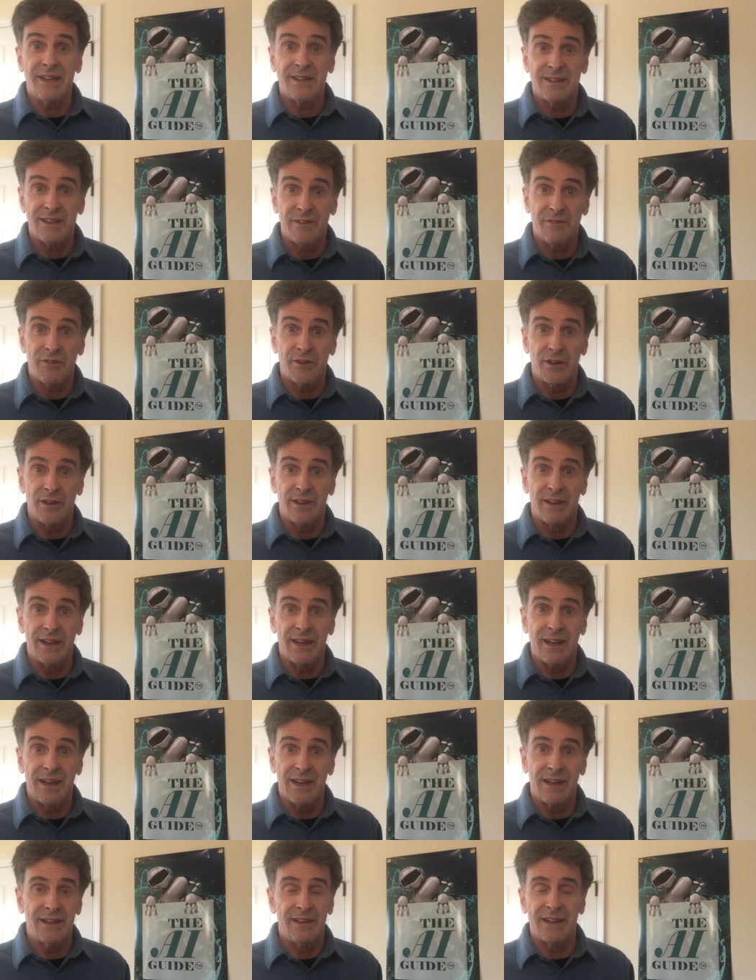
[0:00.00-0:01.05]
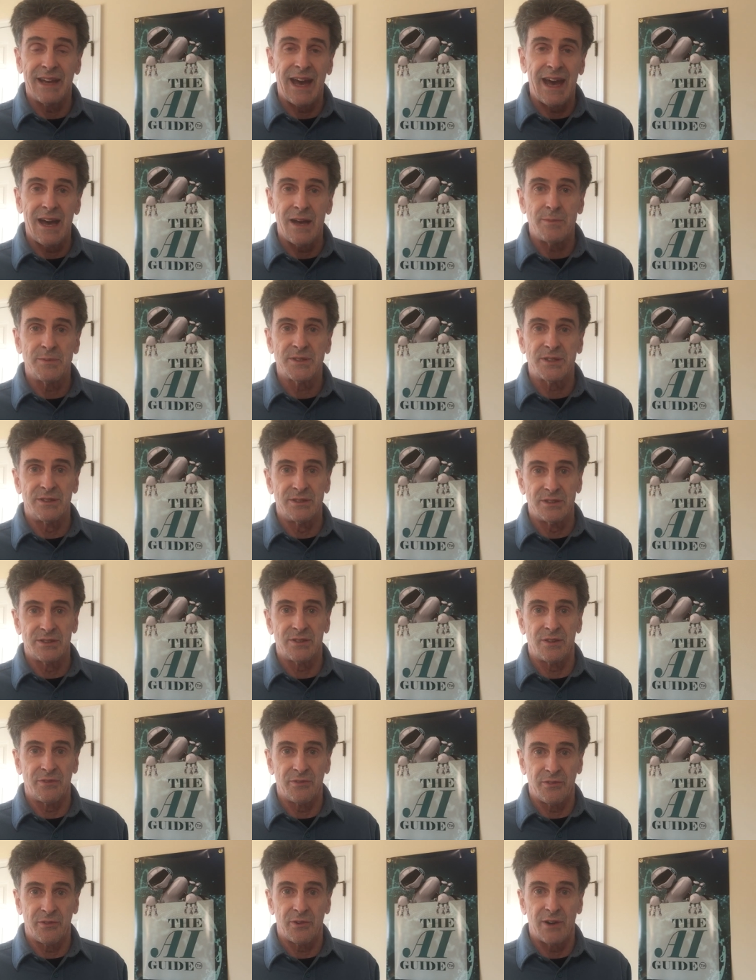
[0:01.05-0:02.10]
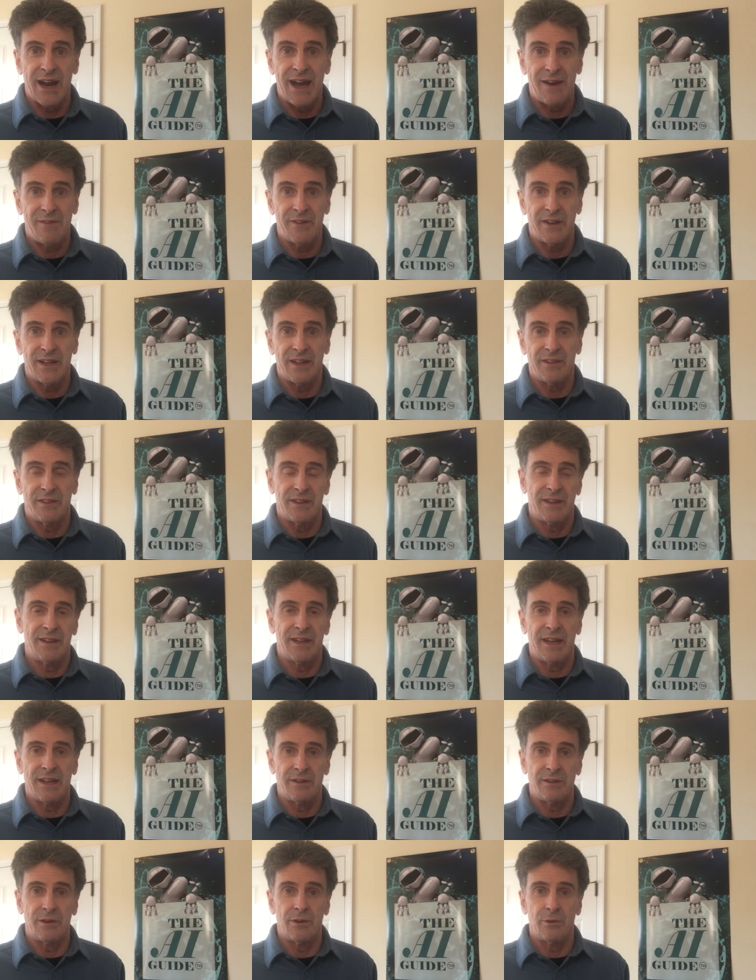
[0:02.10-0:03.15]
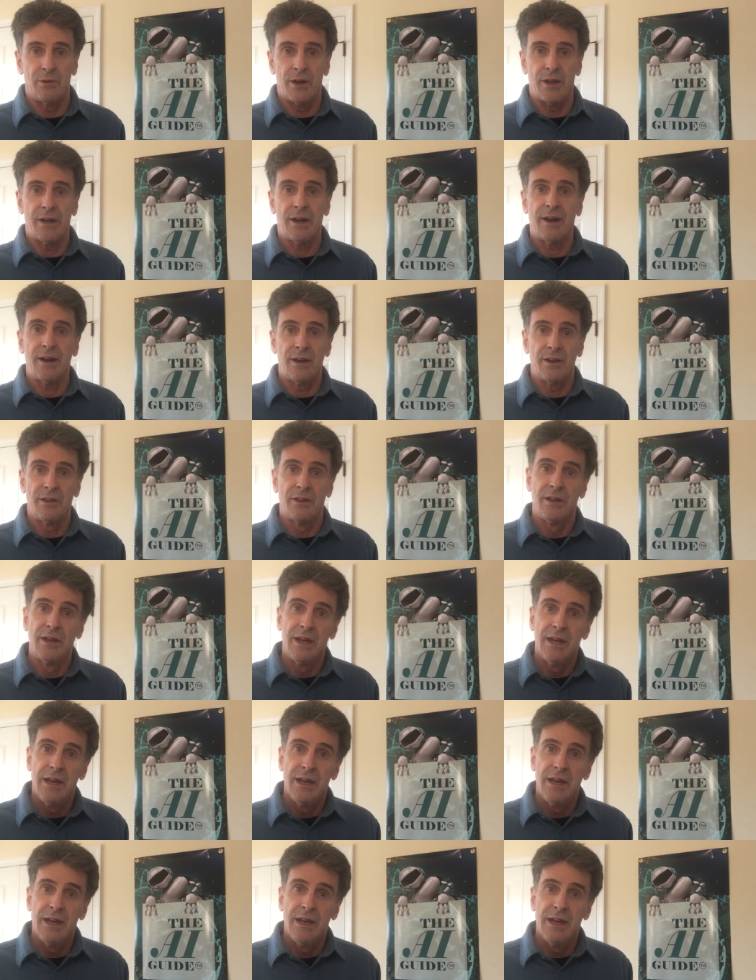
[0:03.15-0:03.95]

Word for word: differently in the absence of gravity than they do on Earth.